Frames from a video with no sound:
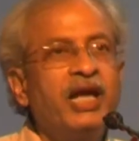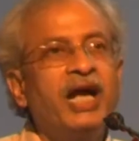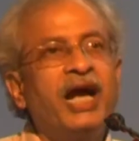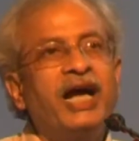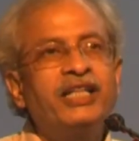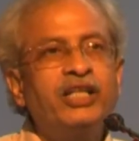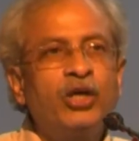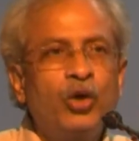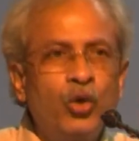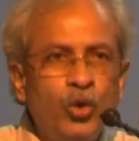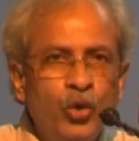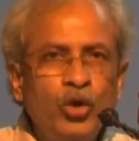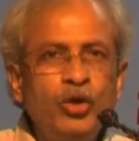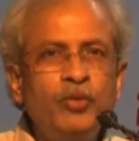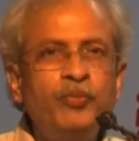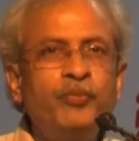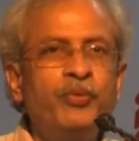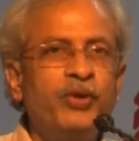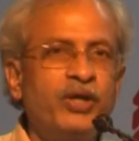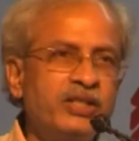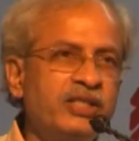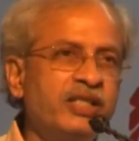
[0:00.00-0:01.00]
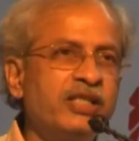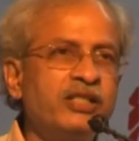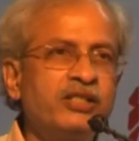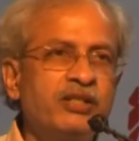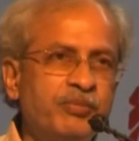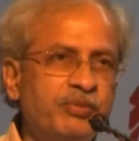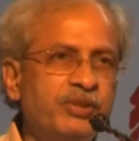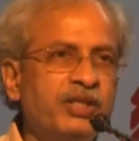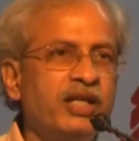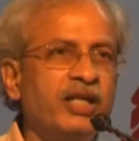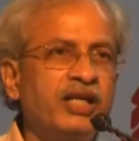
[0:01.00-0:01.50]
And the whole process
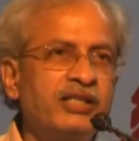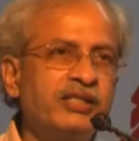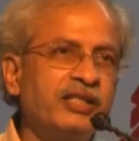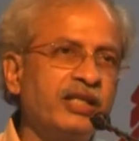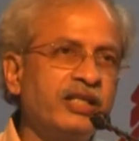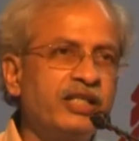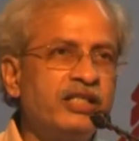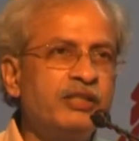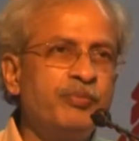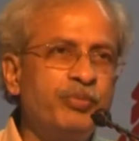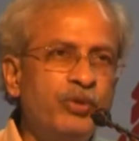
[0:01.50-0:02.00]
of selection is